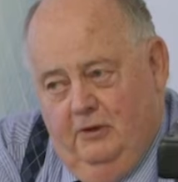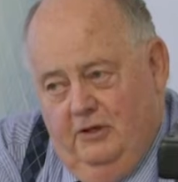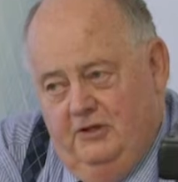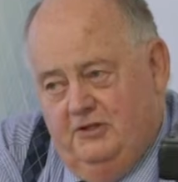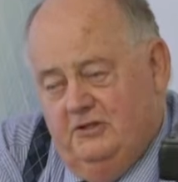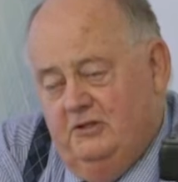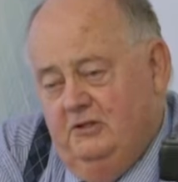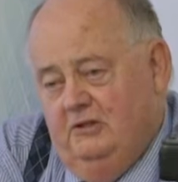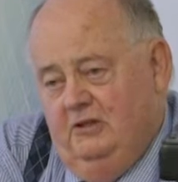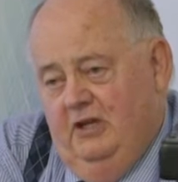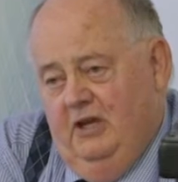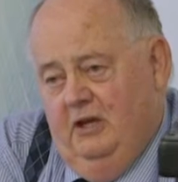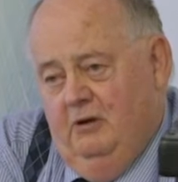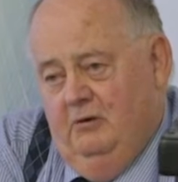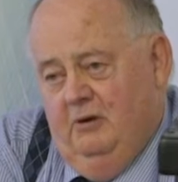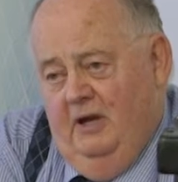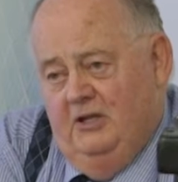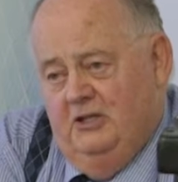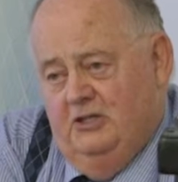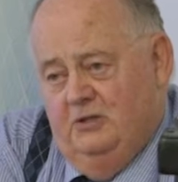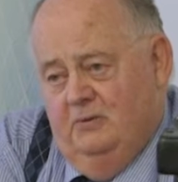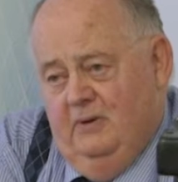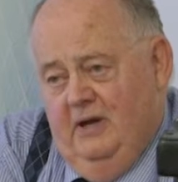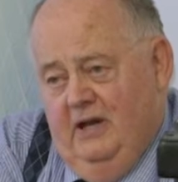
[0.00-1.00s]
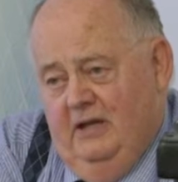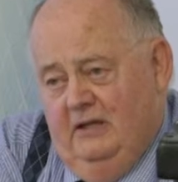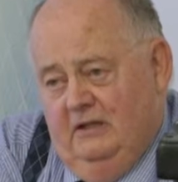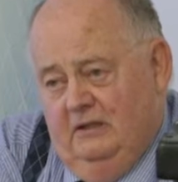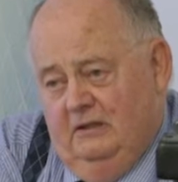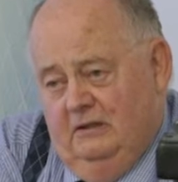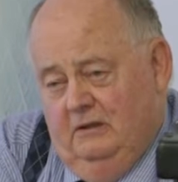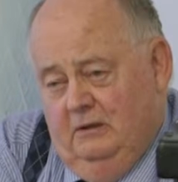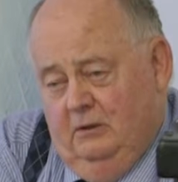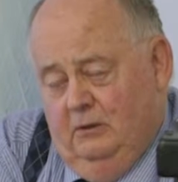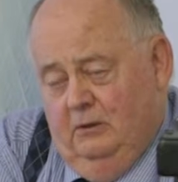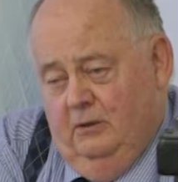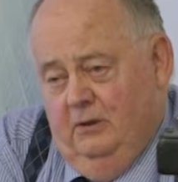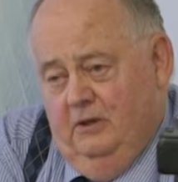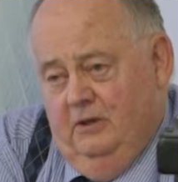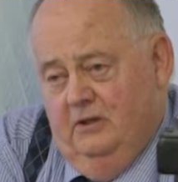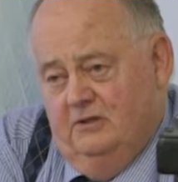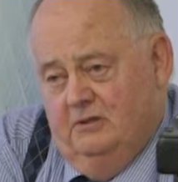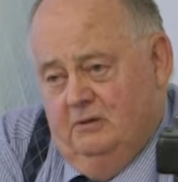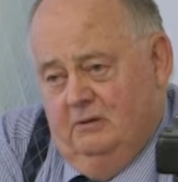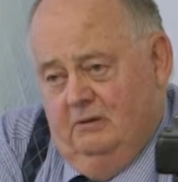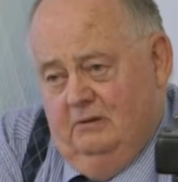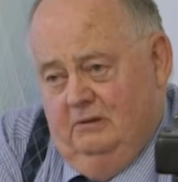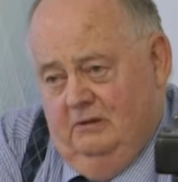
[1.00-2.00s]
recently graduated
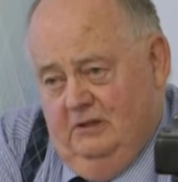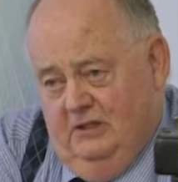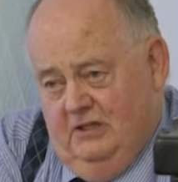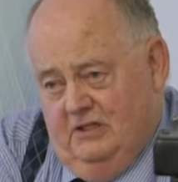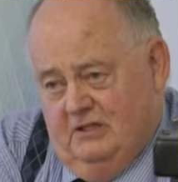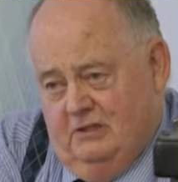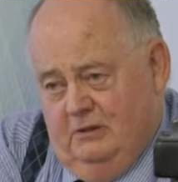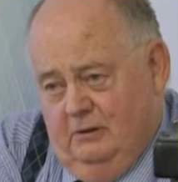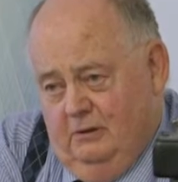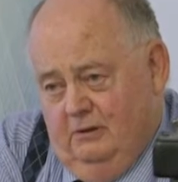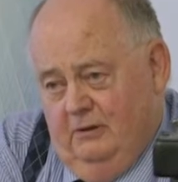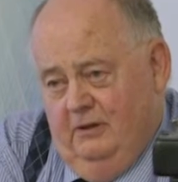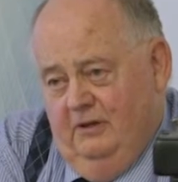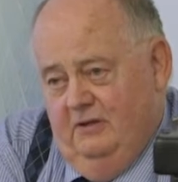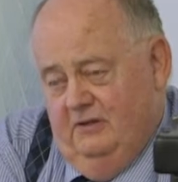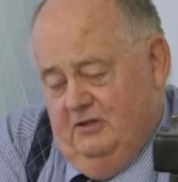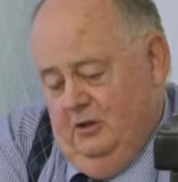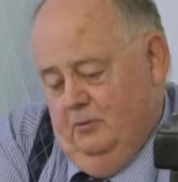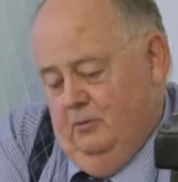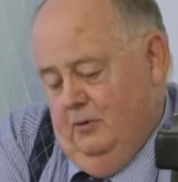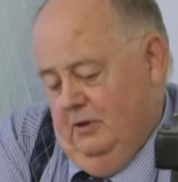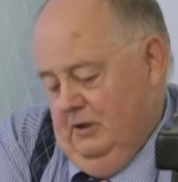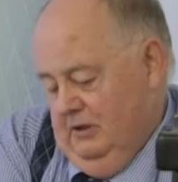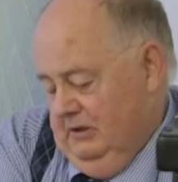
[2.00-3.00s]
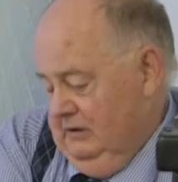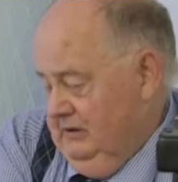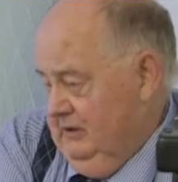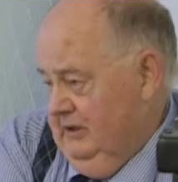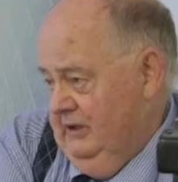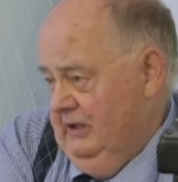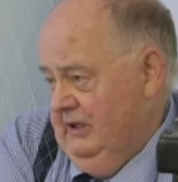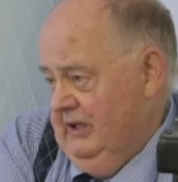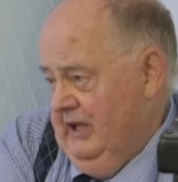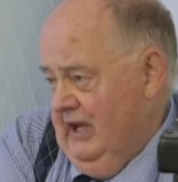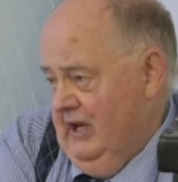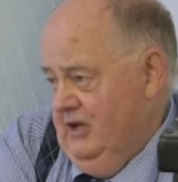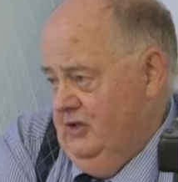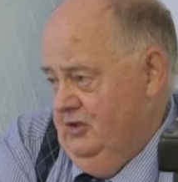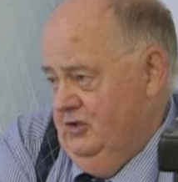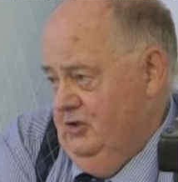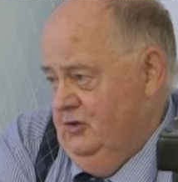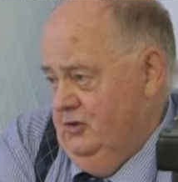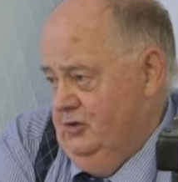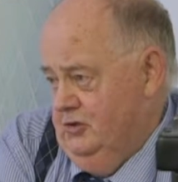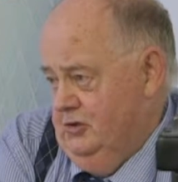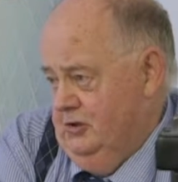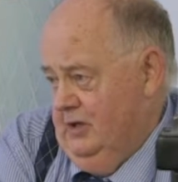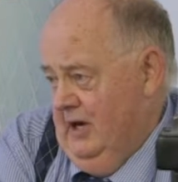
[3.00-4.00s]
lawyers, or at least lawyers who wanted
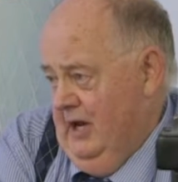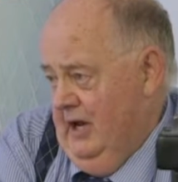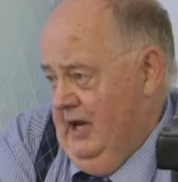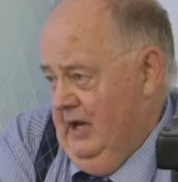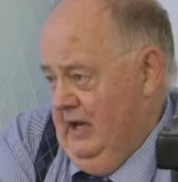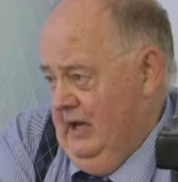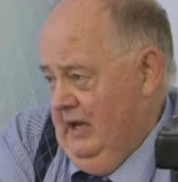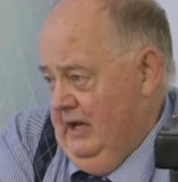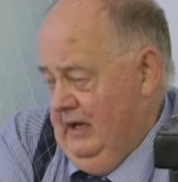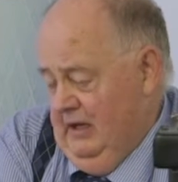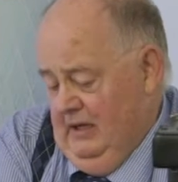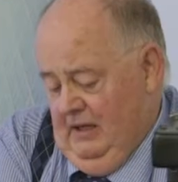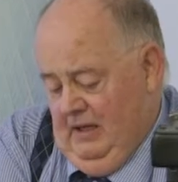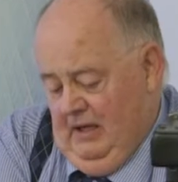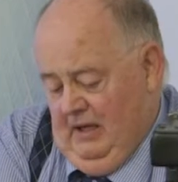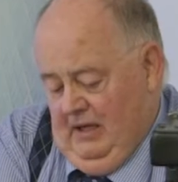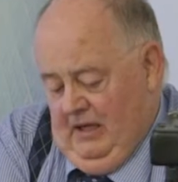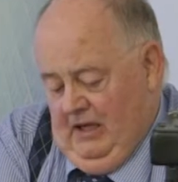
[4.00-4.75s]
litigation training.